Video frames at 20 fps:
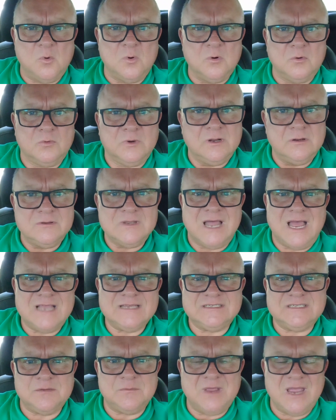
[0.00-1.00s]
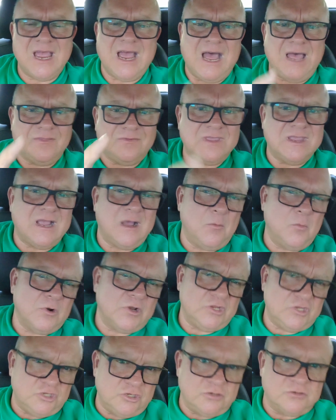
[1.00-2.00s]
were real nice to me. I think I'm
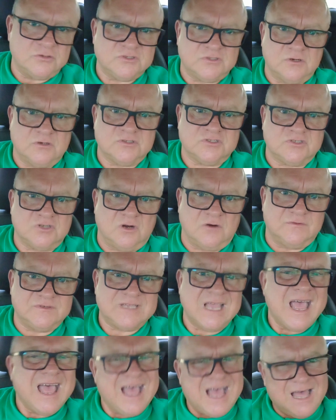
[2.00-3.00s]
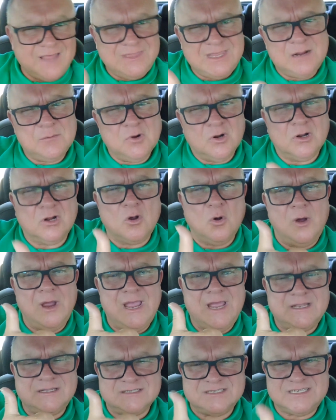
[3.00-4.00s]
going to use their service. I think I'm going to go
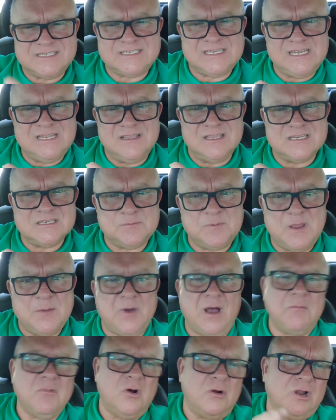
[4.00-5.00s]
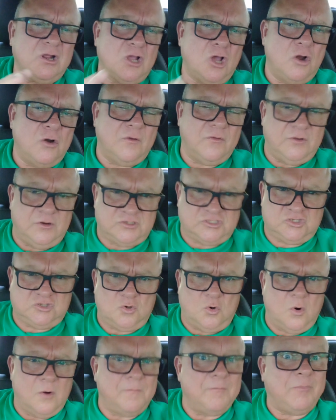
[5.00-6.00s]
ahead and see these people. I'm going to go to their
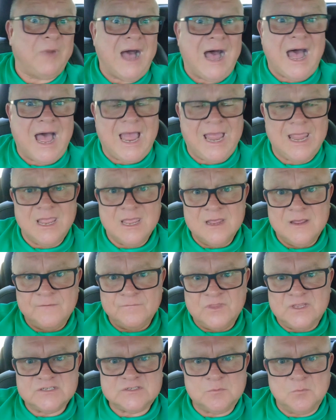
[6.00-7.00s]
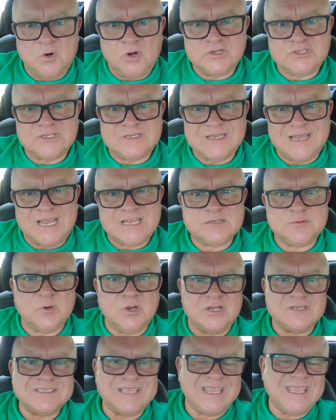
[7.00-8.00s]
store and buy this merchandise
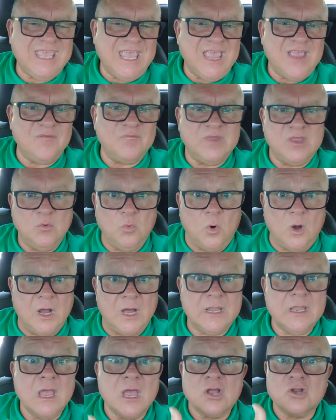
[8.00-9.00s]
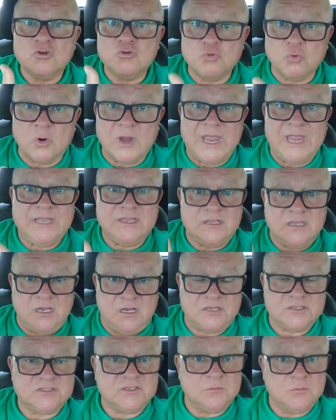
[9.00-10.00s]
because they gave me what? Great
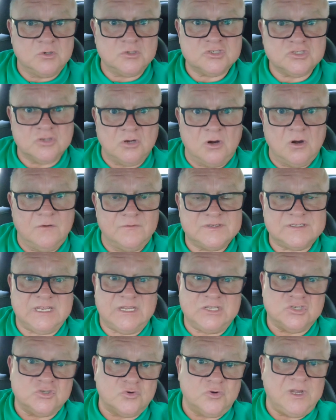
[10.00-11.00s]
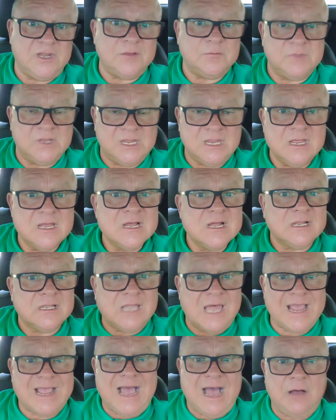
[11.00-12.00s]
customer service. They treated me
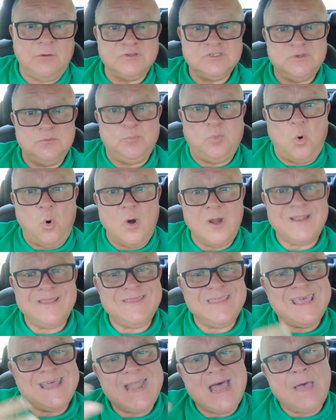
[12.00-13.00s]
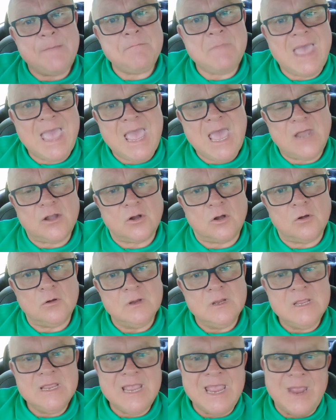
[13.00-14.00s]
like I was important, that I matter.
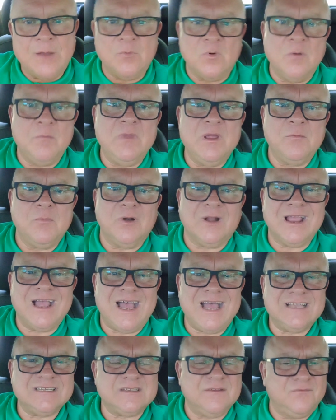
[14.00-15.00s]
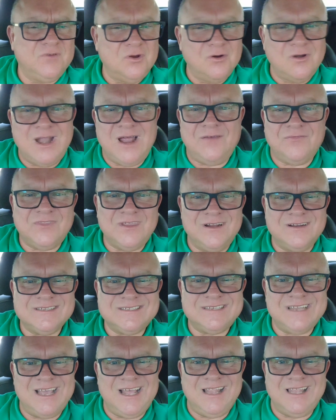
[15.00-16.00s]
And remember, guys, if you're out there
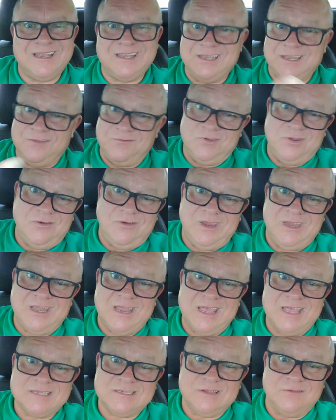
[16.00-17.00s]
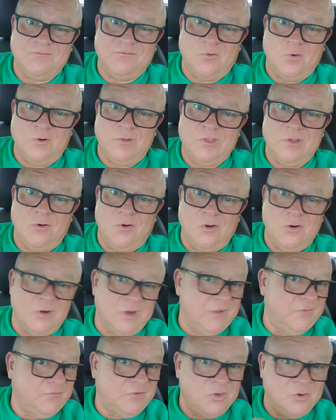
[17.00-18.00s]
selling, if you ain't asking for the order,
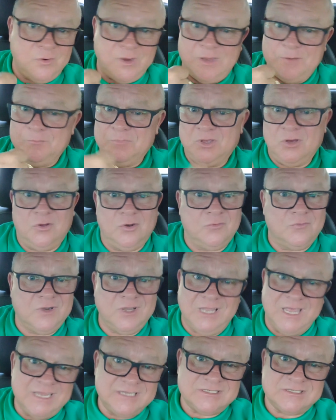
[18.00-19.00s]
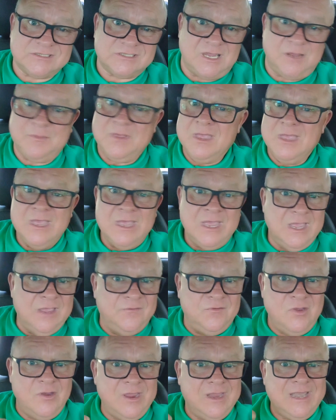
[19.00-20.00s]
if you ain't building relationship,
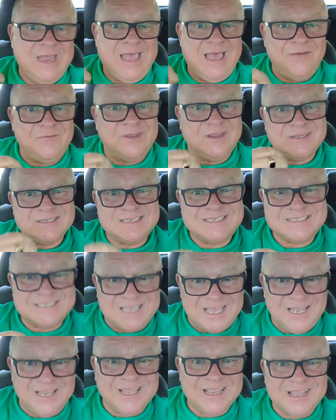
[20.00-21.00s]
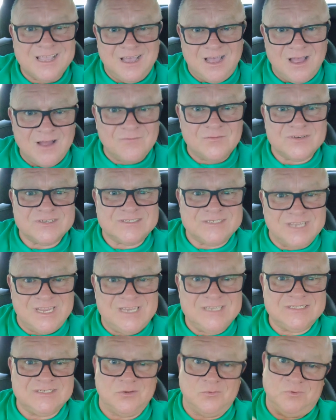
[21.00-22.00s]
if you ain't having a selling
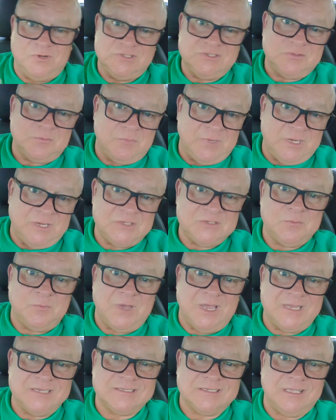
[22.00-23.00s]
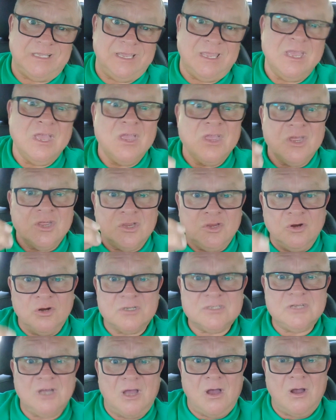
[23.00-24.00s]
conversation, which means basically
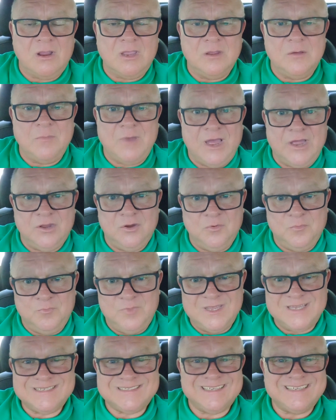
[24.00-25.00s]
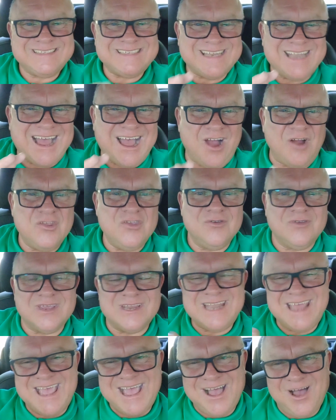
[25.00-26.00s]
you're talking about your business and how you
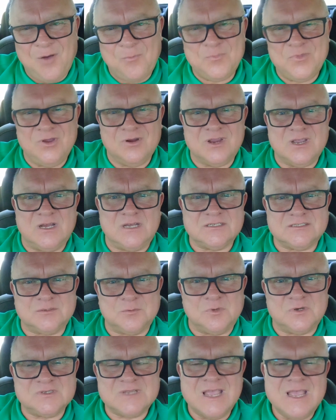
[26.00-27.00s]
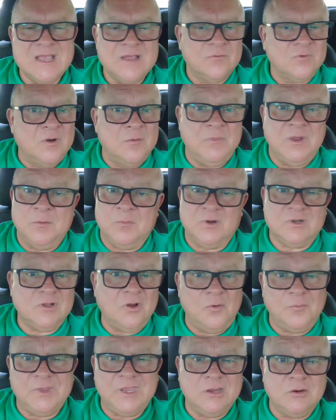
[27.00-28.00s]
can help your customers. Remember,
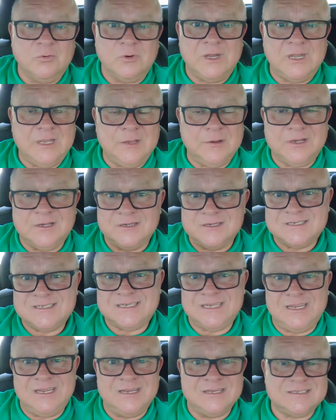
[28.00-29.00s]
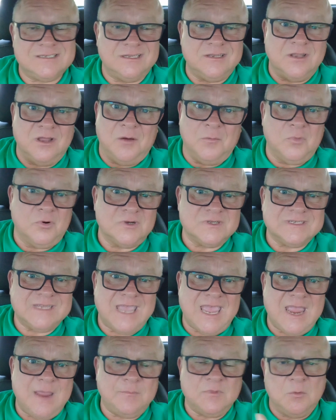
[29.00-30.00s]
don't be greedy, because see, it's a numbers
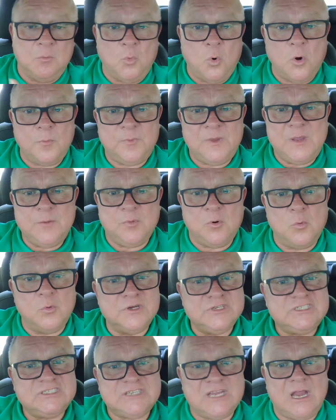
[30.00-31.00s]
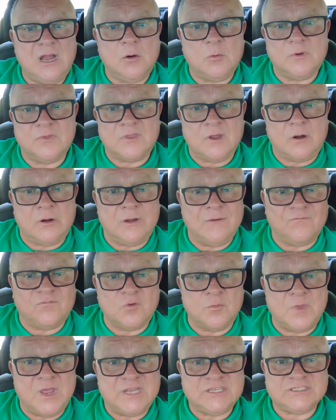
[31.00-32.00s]
game. The more people we share with our
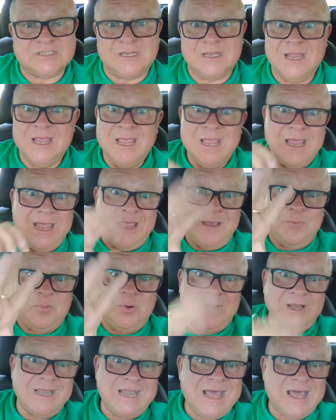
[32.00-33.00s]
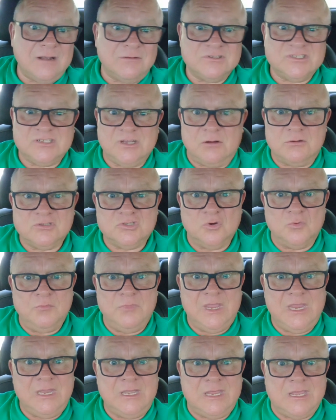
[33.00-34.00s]
information and put it out on social
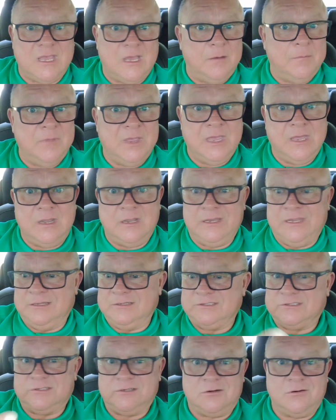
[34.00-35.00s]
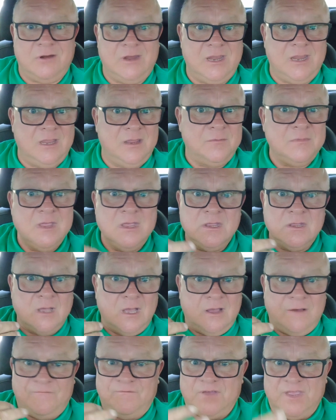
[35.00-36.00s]
media, man, Instagram,
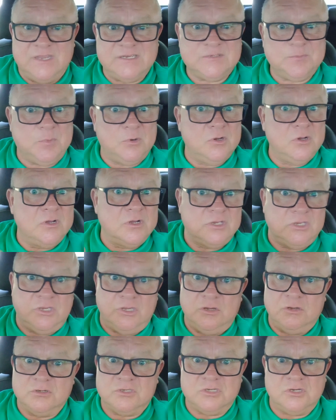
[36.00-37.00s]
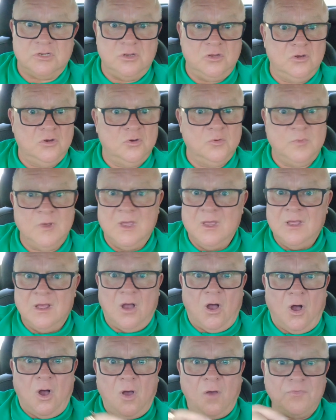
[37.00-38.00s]
Facebook, YouTube,
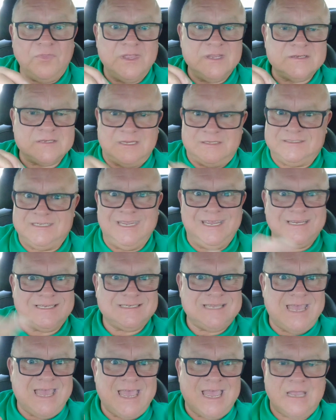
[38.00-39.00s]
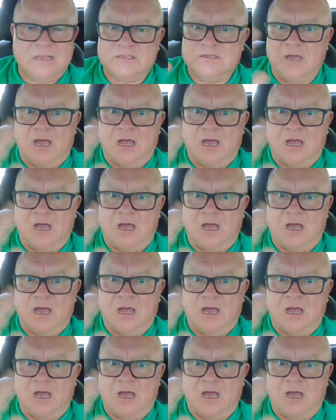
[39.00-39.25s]
all these TikTok,